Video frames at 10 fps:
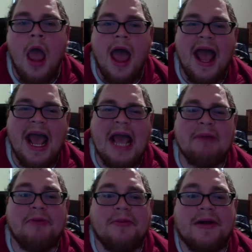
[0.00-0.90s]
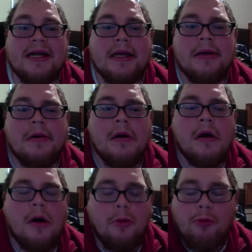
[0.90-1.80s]
Hey everybody,
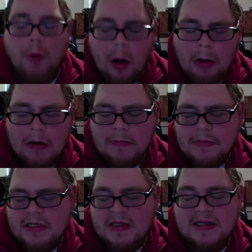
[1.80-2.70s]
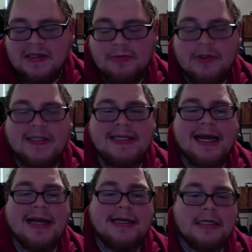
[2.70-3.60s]
welcome to this Wednesday
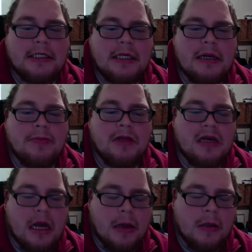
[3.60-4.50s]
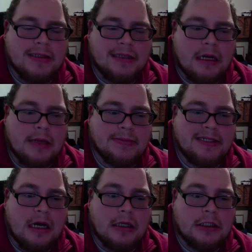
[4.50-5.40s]
edition of the
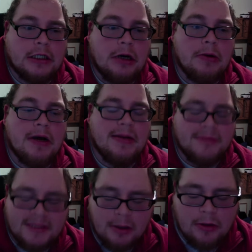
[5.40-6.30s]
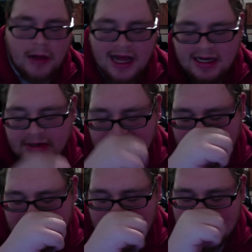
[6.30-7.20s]
nicolascomstock show. I'm so glad you
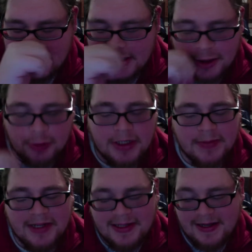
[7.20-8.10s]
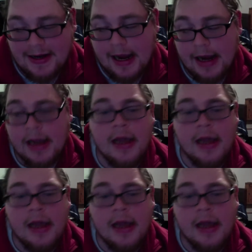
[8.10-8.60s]
decided to join me today.